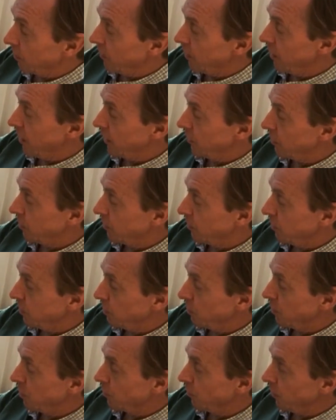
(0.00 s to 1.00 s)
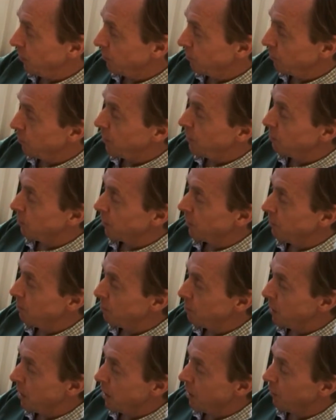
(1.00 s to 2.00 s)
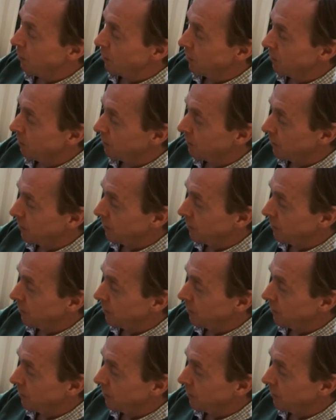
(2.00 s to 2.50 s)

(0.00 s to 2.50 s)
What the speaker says: are connections between people in power